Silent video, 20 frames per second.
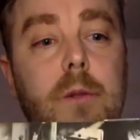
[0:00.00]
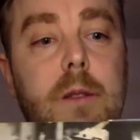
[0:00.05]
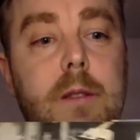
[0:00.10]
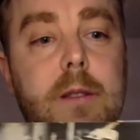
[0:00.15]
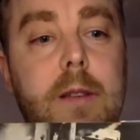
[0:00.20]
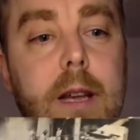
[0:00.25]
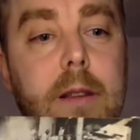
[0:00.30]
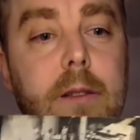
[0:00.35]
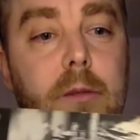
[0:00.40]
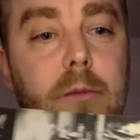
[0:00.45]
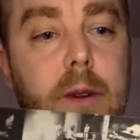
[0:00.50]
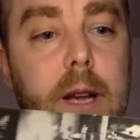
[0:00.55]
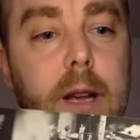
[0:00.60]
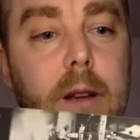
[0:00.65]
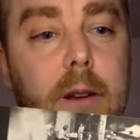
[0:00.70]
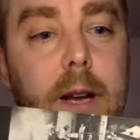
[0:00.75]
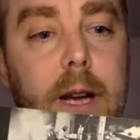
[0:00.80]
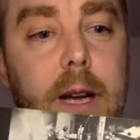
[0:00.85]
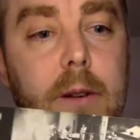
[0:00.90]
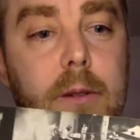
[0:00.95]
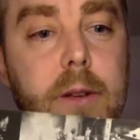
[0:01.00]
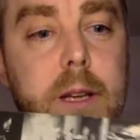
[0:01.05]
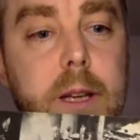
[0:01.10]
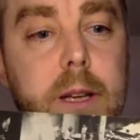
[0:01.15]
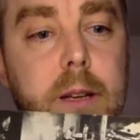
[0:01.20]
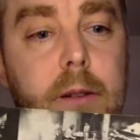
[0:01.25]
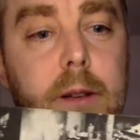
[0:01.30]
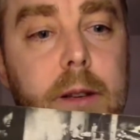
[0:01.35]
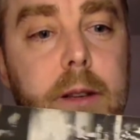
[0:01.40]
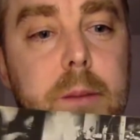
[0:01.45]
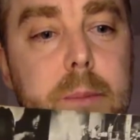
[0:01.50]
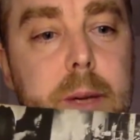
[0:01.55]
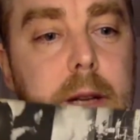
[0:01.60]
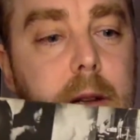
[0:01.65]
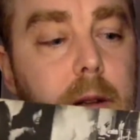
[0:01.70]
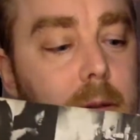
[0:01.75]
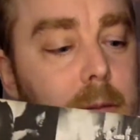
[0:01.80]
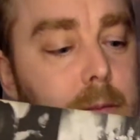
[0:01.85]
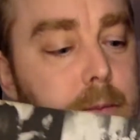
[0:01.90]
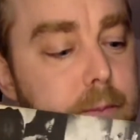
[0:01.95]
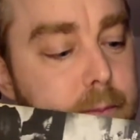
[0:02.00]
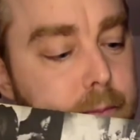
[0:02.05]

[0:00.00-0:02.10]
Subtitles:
will take the record out here in the middle.